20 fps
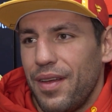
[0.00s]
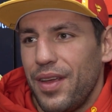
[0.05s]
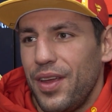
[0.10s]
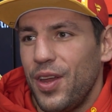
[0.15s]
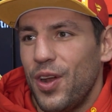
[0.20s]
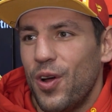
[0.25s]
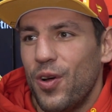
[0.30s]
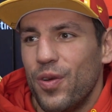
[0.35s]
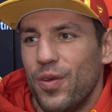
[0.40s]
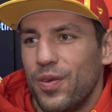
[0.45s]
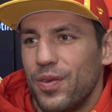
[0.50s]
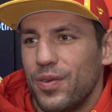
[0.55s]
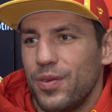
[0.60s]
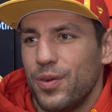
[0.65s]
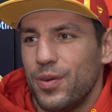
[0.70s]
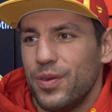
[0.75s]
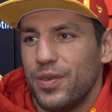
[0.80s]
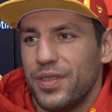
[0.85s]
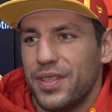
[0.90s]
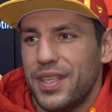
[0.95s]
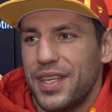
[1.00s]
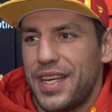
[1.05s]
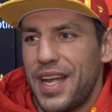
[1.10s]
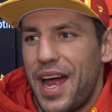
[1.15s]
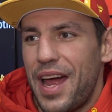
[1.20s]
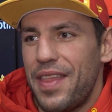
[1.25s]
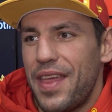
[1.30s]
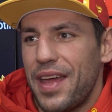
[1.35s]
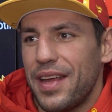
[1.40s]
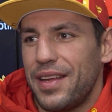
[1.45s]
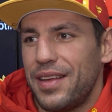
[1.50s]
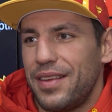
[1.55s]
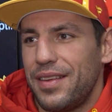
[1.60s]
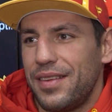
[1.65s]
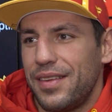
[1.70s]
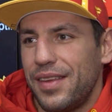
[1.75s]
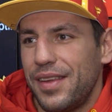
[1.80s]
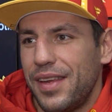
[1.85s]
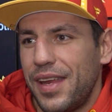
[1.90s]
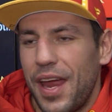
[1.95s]
you know the guy that
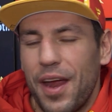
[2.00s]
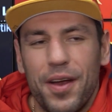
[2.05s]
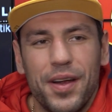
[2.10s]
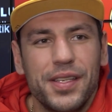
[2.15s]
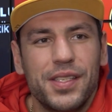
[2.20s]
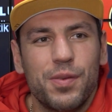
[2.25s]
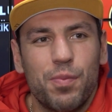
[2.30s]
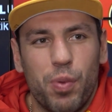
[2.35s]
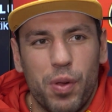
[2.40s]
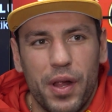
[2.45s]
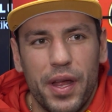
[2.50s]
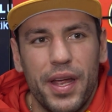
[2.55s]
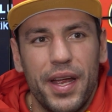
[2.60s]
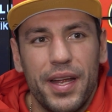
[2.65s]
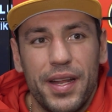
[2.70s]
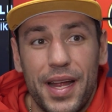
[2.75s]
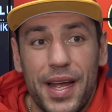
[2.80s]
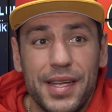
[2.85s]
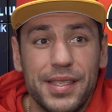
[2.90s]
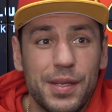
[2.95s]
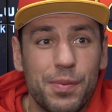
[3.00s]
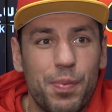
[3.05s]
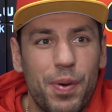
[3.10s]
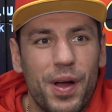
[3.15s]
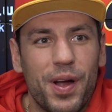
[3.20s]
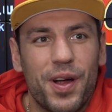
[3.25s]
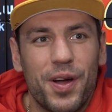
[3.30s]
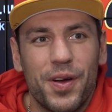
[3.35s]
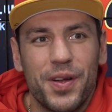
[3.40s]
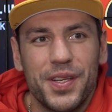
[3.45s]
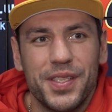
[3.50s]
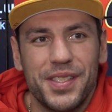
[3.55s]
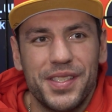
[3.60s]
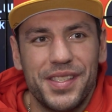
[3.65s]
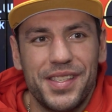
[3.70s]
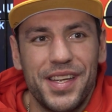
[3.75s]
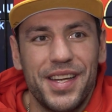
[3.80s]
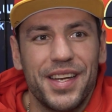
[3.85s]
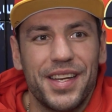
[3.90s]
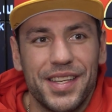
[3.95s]
carries the play and has the puck on his
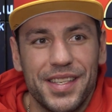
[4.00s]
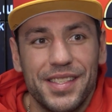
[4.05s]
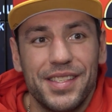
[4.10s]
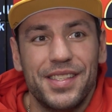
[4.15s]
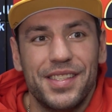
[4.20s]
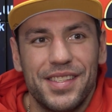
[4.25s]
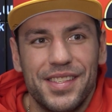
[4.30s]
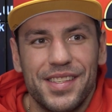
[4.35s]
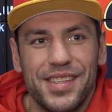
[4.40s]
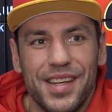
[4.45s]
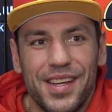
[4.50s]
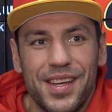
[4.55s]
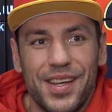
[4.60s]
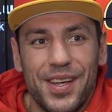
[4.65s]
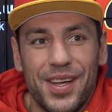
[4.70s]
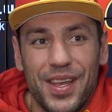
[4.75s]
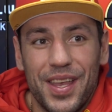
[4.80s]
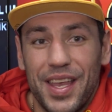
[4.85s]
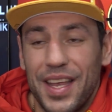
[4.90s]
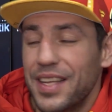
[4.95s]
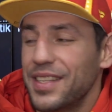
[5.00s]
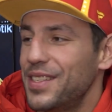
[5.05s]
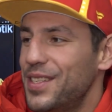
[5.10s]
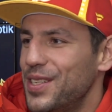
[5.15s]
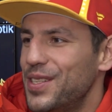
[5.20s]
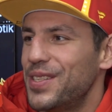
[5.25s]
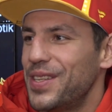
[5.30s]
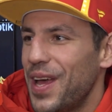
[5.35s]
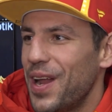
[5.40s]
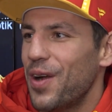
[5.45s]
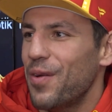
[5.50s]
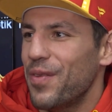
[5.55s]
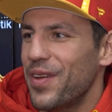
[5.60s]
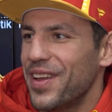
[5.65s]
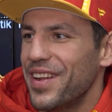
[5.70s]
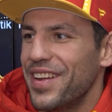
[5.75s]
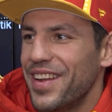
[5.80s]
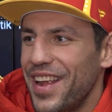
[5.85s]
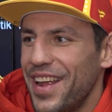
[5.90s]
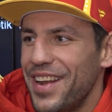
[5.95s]
stick is is the
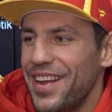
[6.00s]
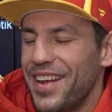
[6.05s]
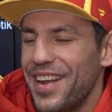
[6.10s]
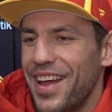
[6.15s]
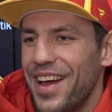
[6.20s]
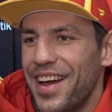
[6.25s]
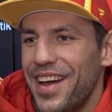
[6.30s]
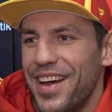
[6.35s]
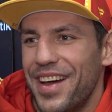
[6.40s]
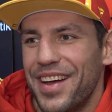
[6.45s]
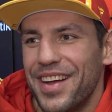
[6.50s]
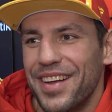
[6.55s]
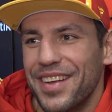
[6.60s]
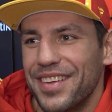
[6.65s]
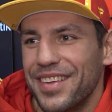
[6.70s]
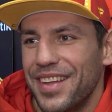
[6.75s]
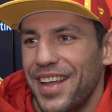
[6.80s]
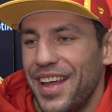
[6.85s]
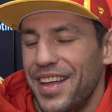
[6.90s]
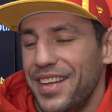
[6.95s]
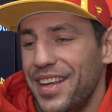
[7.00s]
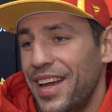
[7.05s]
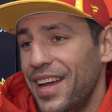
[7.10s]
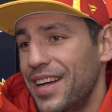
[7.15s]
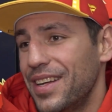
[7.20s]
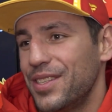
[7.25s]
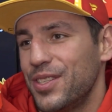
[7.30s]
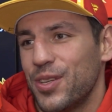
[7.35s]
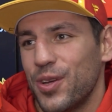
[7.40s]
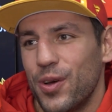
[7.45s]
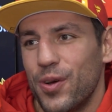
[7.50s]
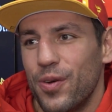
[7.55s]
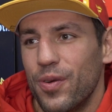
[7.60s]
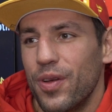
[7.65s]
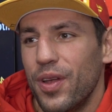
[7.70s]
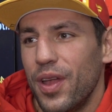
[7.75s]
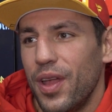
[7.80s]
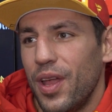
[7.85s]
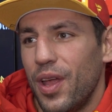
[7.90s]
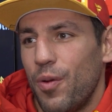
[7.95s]
centerman and uh, and yeah
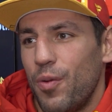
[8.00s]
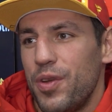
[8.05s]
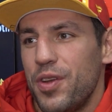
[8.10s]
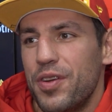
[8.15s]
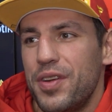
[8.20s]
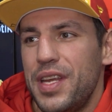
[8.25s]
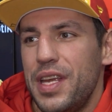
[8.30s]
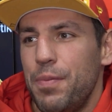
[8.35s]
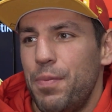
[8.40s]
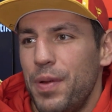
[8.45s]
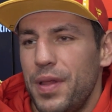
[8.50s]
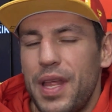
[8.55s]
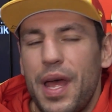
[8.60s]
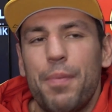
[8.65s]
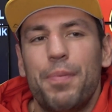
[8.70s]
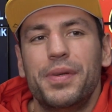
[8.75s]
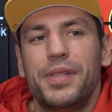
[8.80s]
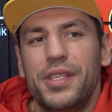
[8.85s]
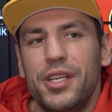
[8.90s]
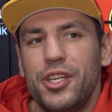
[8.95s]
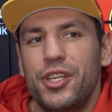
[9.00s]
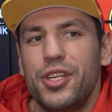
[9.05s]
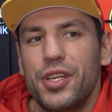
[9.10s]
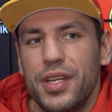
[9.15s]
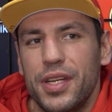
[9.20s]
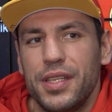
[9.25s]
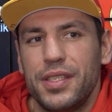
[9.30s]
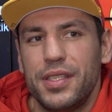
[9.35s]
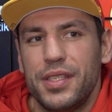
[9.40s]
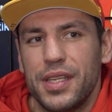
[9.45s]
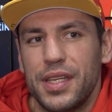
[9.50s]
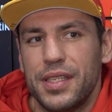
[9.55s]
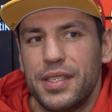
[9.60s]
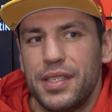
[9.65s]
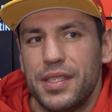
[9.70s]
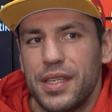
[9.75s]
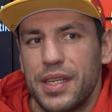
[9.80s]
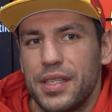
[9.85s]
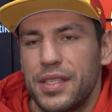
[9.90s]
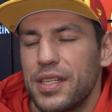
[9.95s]
so when you're deep in that position it's
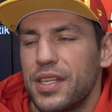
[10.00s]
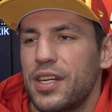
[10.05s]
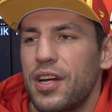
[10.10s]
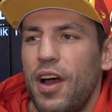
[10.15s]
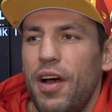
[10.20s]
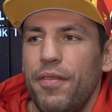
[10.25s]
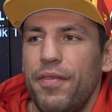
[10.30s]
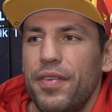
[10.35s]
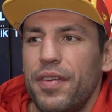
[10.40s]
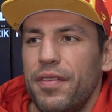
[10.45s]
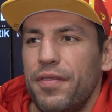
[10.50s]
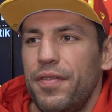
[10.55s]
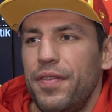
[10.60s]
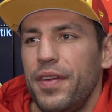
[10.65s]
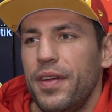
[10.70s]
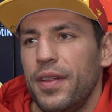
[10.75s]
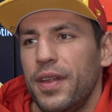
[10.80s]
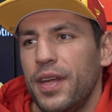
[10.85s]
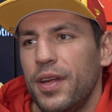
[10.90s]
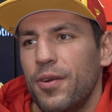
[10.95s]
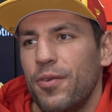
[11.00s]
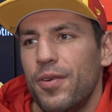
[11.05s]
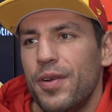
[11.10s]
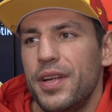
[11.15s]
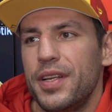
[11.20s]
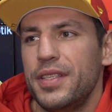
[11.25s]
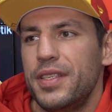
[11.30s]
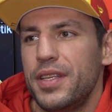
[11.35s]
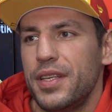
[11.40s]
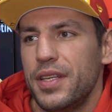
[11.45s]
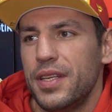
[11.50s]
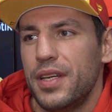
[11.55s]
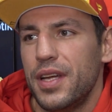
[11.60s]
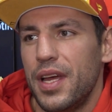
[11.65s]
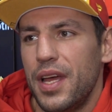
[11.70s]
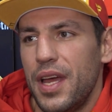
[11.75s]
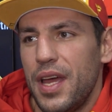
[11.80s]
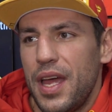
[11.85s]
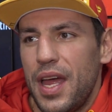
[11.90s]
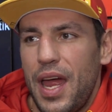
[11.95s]
it's it's a confident feeling going into
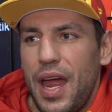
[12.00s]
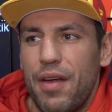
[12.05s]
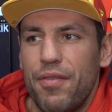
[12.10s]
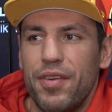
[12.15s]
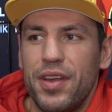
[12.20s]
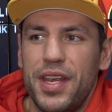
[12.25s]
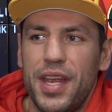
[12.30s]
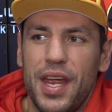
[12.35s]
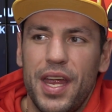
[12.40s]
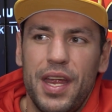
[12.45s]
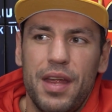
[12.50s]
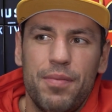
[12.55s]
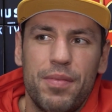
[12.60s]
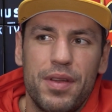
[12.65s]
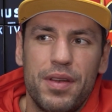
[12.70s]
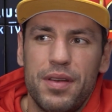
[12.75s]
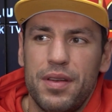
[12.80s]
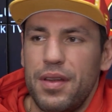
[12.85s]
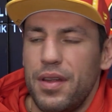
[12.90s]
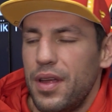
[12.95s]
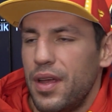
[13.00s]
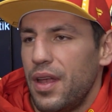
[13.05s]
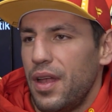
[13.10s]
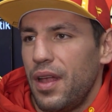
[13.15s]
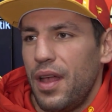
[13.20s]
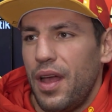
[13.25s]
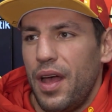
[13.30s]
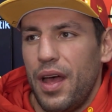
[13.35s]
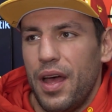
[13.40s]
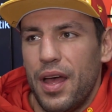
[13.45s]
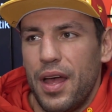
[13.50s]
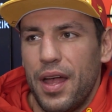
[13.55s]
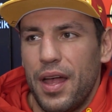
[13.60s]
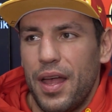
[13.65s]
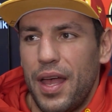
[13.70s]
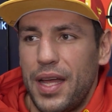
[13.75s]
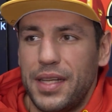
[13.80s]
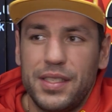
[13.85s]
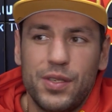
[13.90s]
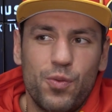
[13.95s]
every game and
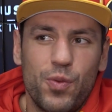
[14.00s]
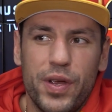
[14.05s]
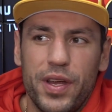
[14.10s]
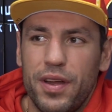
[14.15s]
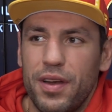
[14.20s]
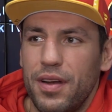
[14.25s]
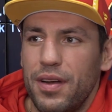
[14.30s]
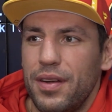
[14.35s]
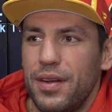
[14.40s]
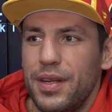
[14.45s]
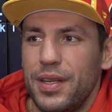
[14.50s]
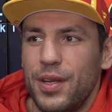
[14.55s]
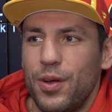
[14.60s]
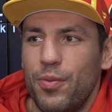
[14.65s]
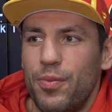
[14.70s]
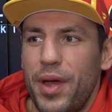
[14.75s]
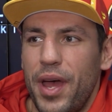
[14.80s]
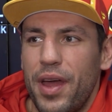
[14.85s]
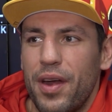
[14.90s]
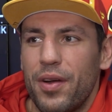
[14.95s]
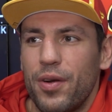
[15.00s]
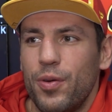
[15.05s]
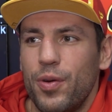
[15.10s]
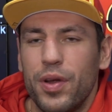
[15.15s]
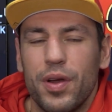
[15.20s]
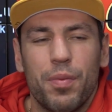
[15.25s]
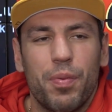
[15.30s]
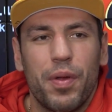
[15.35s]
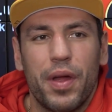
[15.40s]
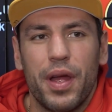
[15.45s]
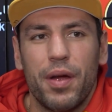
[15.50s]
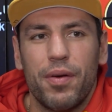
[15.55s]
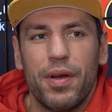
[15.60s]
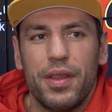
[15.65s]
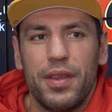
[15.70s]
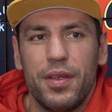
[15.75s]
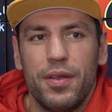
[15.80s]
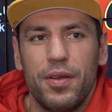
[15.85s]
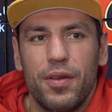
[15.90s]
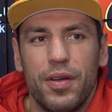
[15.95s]
uh, as a winger it don't matter who you're playing
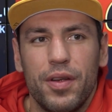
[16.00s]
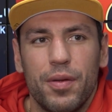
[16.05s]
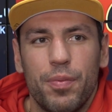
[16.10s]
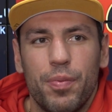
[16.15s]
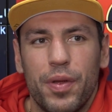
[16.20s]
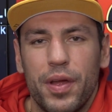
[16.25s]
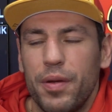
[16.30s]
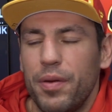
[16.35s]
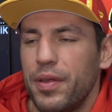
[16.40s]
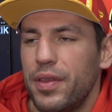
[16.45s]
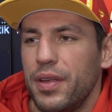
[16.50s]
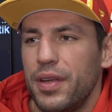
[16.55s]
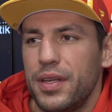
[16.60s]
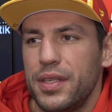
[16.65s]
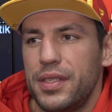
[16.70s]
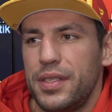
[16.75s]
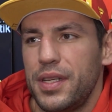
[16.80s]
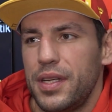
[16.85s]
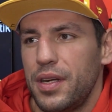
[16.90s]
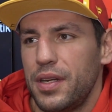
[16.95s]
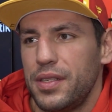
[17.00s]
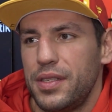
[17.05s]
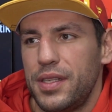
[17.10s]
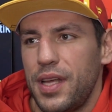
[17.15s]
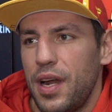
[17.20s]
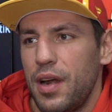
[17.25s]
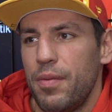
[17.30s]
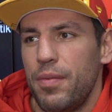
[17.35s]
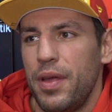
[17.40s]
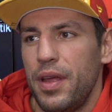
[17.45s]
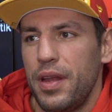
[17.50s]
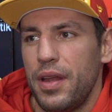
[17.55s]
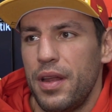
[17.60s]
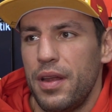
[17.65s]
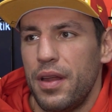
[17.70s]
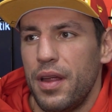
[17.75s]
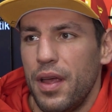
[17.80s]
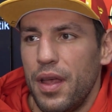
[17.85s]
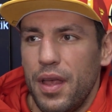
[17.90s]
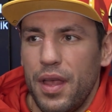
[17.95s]
with you know you're playing with a good centerman
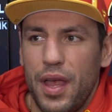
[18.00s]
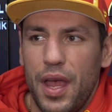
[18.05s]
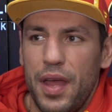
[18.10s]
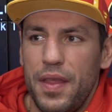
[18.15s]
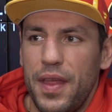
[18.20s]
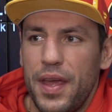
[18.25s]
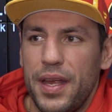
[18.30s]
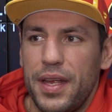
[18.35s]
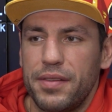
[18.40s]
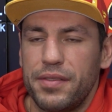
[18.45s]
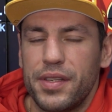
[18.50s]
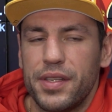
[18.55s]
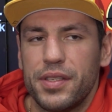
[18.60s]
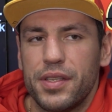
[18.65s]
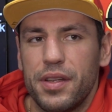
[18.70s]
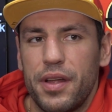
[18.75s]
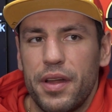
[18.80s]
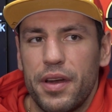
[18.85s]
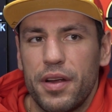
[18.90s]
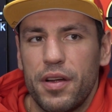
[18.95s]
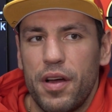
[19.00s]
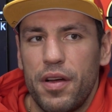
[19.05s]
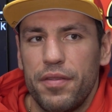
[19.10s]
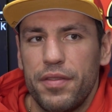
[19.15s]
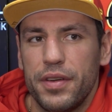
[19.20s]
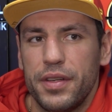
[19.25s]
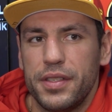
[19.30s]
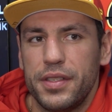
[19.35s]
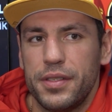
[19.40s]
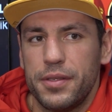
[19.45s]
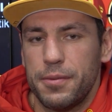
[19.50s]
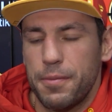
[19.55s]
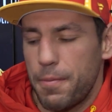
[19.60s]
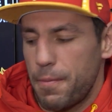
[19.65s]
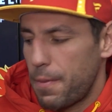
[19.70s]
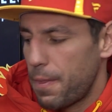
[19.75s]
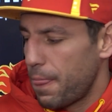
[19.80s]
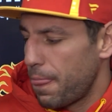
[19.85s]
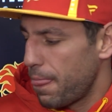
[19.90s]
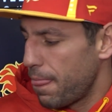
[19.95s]
and and that gives us a lot of confidence
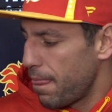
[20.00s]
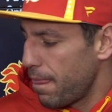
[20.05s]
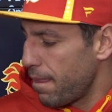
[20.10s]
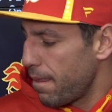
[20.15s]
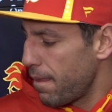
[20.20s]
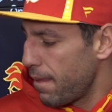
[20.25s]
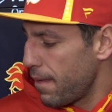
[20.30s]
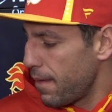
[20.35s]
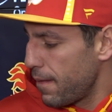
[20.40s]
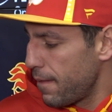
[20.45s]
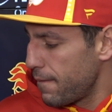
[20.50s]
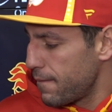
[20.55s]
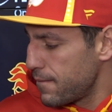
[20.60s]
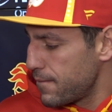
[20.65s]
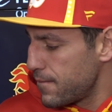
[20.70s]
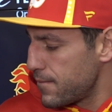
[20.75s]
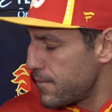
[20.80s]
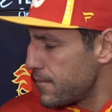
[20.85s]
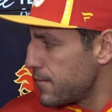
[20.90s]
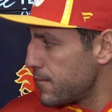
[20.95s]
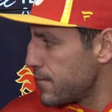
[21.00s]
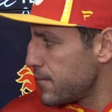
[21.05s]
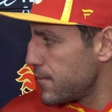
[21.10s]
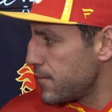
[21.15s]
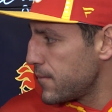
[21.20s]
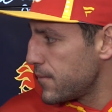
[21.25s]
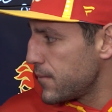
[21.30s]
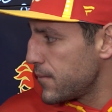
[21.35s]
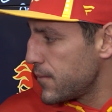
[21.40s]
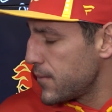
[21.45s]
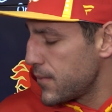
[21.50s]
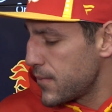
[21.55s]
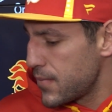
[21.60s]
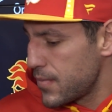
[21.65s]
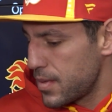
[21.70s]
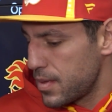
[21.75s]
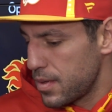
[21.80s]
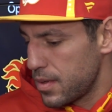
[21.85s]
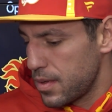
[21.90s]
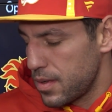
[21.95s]
what uh, did you see Kadri's
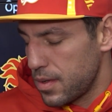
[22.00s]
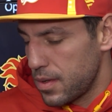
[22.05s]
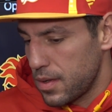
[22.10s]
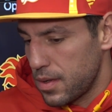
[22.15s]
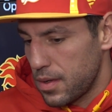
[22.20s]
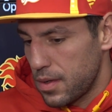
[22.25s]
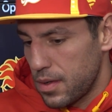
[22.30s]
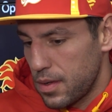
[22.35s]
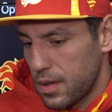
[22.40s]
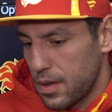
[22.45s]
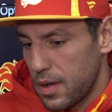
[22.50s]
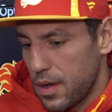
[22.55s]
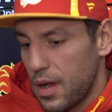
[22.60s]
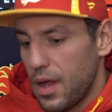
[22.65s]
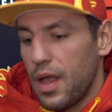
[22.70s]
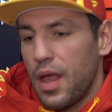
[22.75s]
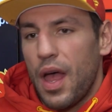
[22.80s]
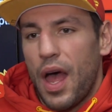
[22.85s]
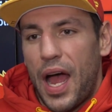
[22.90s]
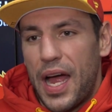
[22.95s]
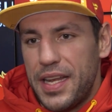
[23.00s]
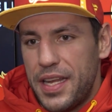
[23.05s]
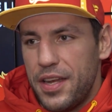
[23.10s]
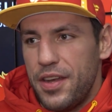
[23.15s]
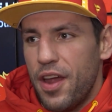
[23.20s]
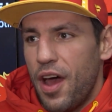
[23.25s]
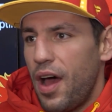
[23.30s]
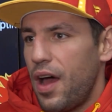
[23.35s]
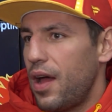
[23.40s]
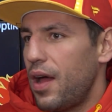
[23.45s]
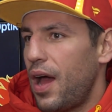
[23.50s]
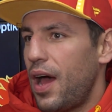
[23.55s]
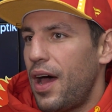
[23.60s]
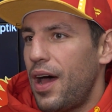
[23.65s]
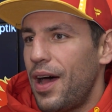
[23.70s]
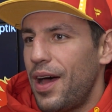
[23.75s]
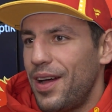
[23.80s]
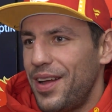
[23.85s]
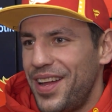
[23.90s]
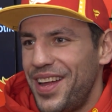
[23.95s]
Stanley Cup ring I did not
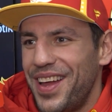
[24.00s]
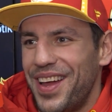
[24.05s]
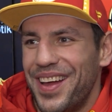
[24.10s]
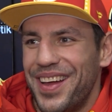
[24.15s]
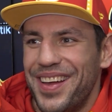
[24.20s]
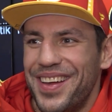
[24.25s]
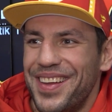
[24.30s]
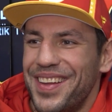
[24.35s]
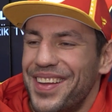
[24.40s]
uh,